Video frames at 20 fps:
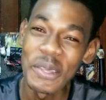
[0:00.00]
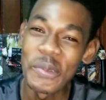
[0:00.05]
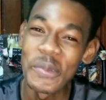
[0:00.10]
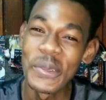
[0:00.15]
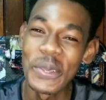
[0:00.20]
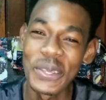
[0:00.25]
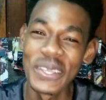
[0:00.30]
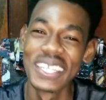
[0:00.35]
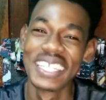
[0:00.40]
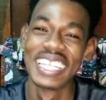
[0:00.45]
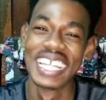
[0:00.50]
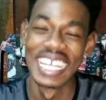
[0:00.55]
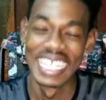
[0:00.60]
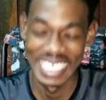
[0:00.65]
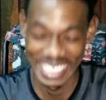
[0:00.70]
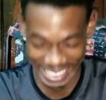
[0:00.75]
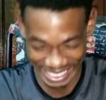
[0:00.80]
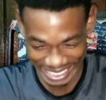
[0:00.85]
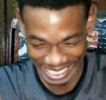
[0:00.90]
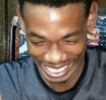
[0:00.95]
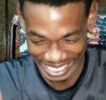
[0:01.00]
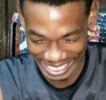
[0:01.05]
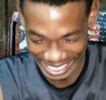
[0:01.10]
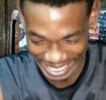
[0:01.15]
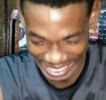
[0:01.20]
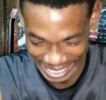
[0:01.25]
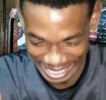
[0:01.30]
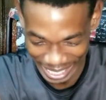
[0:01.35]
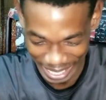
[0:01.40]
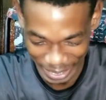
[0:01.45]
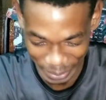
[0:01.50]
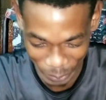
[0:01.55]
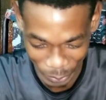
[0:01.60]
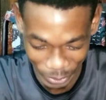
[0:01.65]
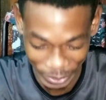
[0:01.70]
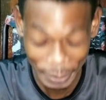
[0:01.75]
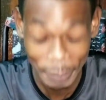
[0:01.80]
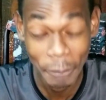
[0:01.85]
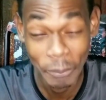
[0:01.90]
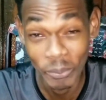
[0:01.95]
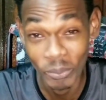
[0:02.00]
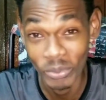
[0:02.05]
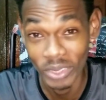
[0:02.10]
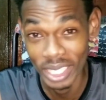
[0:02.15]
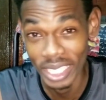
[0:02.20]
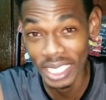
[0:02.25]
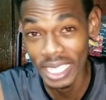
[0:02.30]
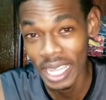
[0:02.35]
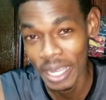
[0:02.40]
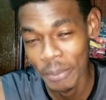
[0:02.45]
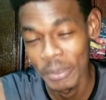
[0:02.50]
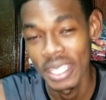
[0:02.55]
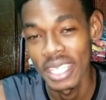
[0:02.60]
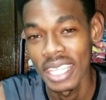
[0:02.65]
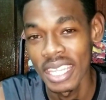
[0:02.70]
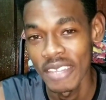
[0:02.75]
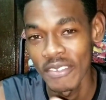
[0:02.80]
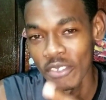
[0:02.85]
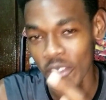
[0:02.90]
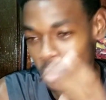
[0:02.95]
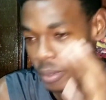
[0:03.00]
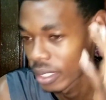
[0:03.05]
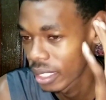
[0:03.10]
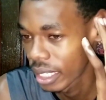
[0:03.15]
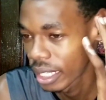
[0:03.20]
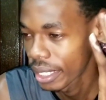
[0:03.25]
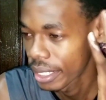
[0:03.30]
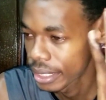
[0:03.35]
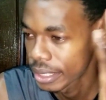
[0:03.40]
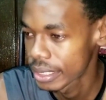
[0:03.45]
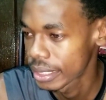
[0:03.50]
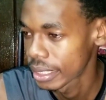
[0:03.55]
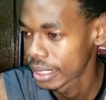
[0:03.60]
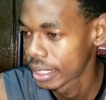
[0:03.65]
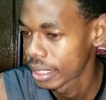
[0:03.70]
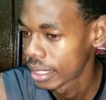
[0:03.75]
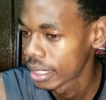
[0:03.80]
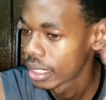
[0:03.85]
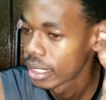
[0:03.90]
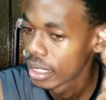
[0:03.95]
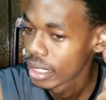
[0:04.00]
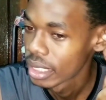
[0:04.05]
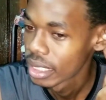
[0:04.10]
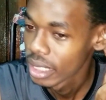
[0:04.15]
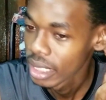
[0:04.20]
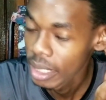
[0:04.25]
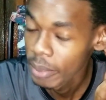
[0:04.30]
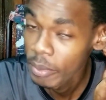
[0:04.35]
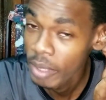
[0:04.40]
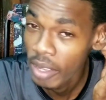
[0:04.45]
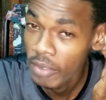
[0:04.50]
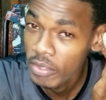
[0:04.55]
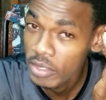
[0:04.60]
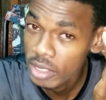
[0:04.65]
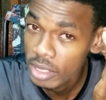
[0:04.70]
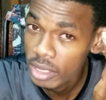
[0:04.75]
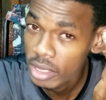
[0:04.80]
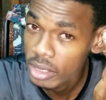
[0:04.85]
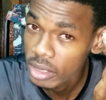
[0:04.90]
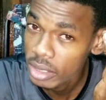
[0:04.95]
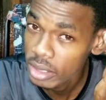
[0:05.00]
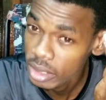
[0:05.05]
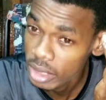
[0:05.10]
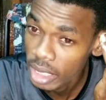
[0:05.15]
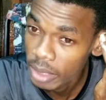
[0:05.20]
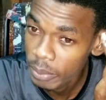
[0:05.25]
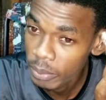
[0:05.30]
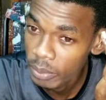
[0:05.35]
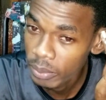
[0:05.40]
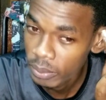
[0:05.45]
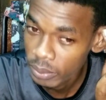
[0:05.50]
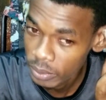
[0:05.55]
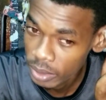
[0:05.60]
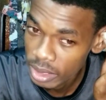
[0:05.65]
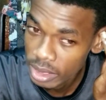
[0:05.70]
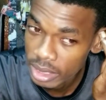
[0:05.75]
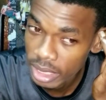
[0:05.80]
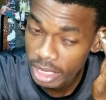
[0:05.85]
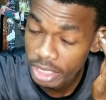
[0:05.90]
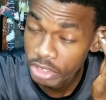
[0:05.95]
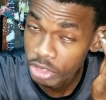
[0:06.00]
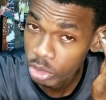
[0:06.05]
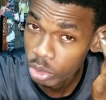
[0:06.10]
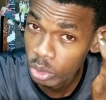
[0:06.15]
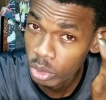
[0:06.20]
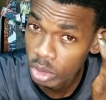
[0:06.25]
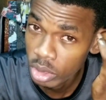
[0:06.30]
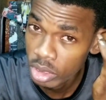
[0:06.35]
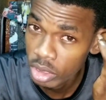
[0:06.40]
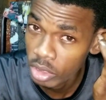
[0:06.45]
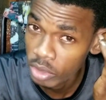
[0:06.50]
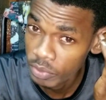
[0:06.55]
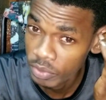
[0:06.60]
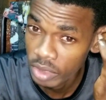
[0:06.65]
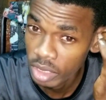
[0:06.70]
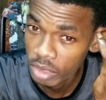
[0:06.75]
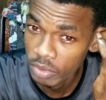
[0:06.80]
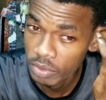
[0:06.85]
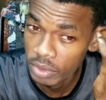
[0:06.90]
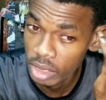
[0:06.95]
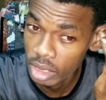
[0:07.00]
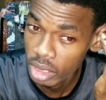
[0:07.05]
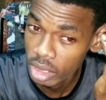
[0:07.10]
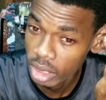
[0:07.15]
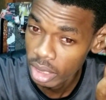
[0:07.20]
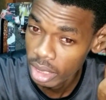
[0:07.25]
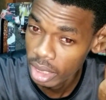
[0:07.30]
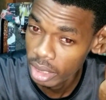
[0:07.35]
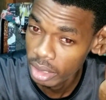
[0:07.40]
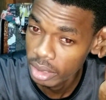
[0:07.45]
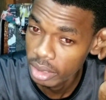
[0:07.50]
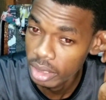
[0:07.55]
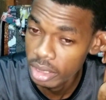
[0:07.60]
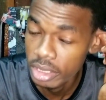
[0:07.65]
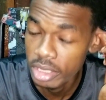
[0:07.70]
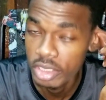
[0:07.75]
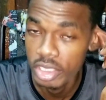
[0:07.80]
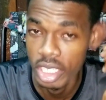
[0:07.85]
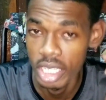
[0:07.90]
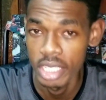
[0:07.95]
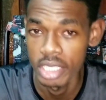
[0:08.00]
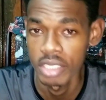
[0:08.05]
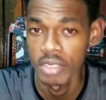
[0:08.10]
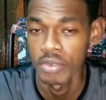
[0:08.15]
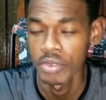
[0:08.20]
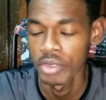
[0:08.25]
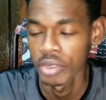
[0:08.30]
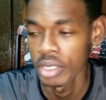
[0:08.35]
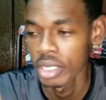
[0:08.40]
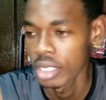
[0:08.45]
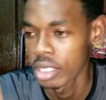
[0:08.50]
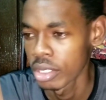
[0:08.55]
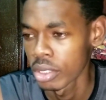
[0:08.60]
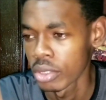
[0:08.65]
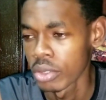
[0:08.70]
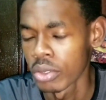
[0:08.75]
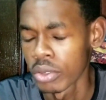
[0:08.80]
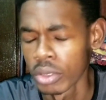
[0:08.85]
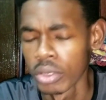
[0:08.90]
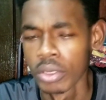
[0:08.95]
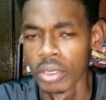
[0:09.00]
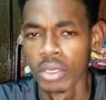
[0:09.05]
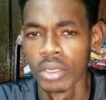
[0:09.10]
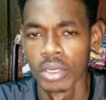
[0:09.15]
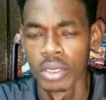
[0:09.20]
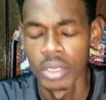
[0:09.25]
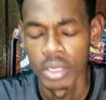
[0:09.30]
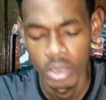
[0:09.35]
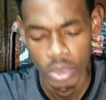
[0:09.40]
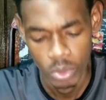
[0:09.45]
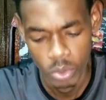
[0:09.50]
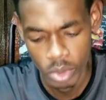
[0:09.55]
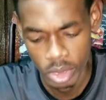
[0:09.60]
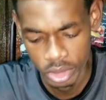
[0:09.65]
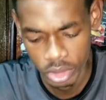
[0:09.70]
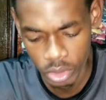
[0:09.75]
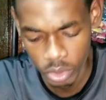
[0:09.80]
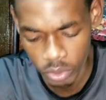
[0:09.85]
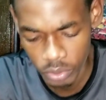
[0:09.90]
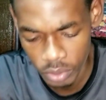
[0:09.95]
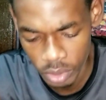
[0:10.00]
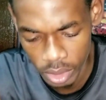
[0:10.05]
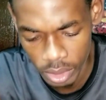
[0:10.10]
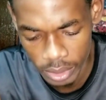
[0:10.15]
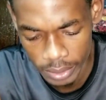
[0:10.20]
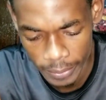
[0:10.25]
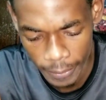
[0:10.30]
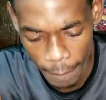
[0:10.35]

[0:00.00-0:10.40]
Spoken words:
to walk in and inside the car, but they gotta be careful because them officers, them just like throw stuff in your vehicle and charge you for it, so watch out for that.